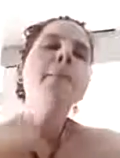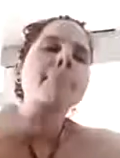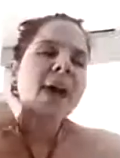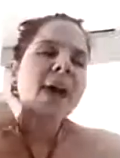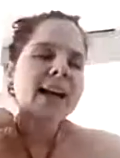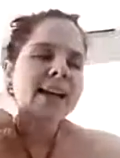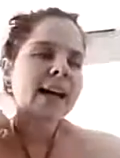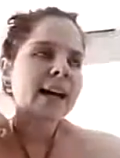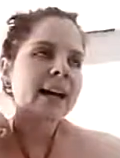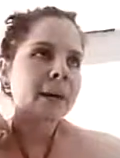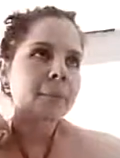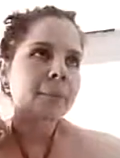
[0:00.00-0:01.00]
But
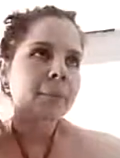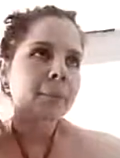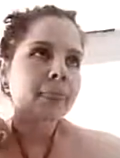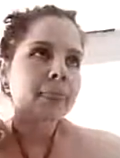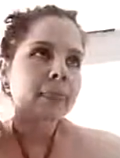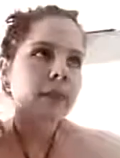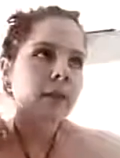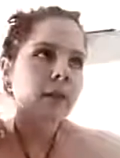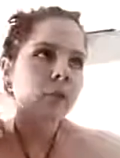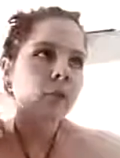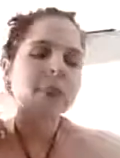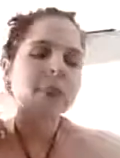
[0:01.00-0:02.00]

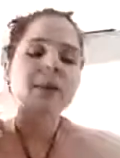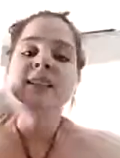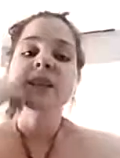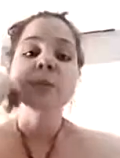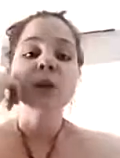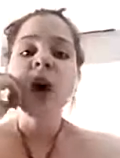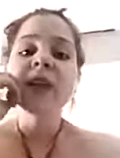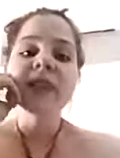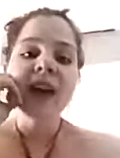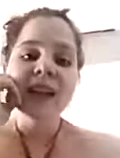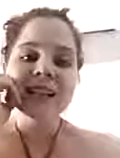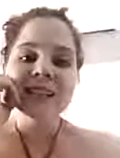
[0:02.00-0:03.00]
what I'm going to say
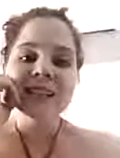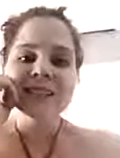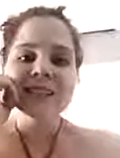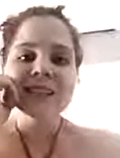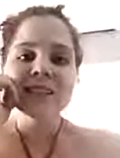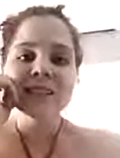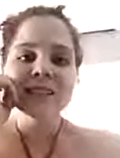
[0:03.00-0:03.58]
beyond that is,